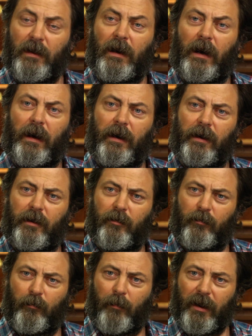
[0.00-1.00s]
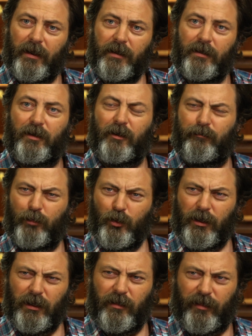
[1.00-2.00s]
Uh, my
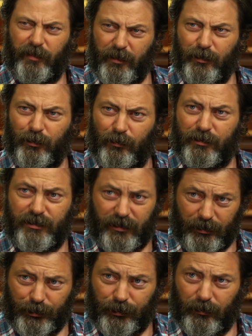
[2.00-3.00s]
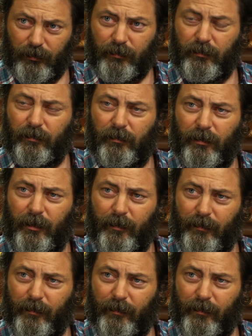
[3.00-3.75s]
kabuki theater teacher, uh,